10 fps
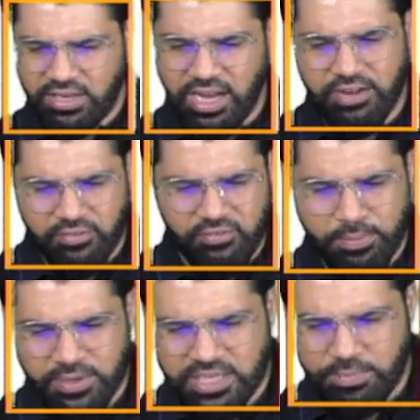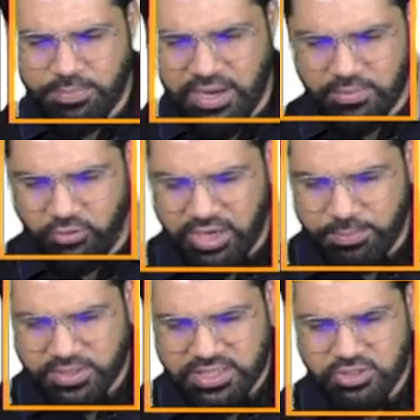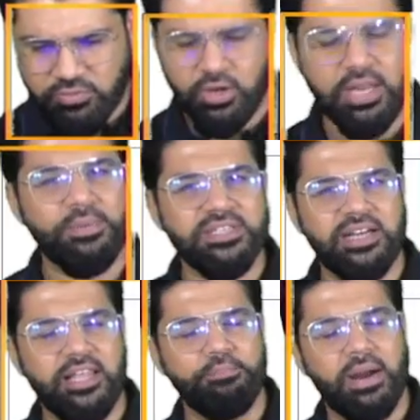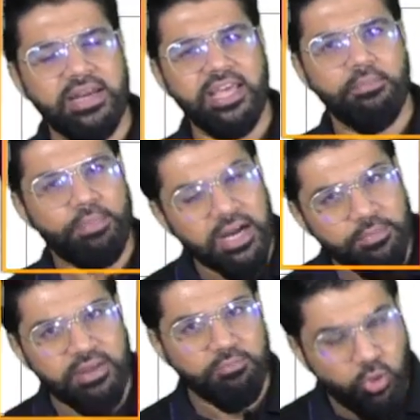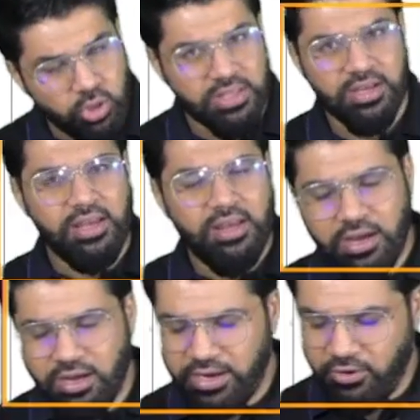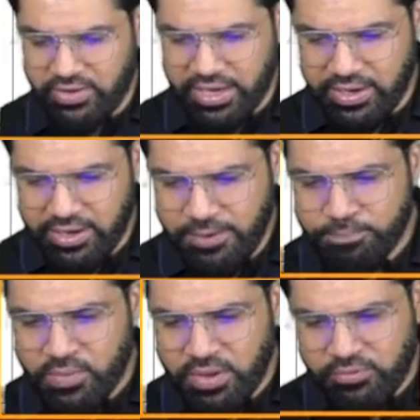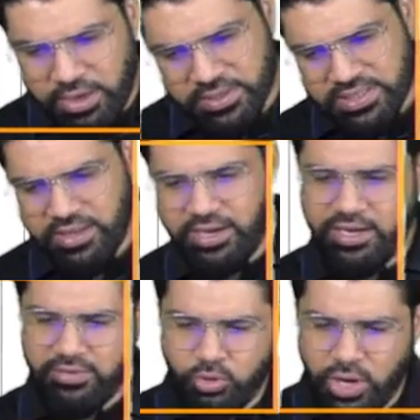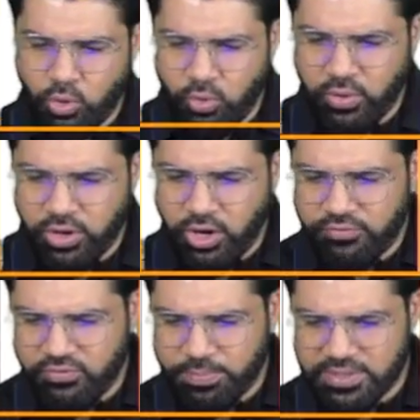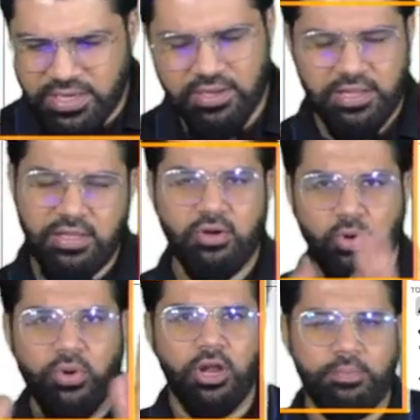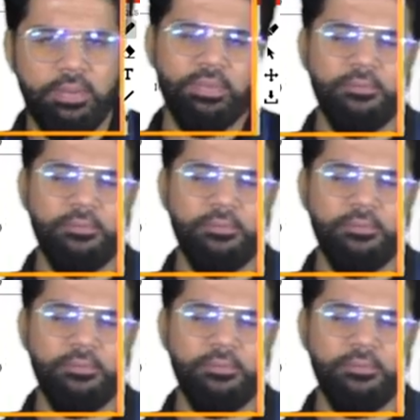That 50% becomes 40%. So 40% in part A and part B, both of technical, 40% in interview, and overall 50% in the overall paper.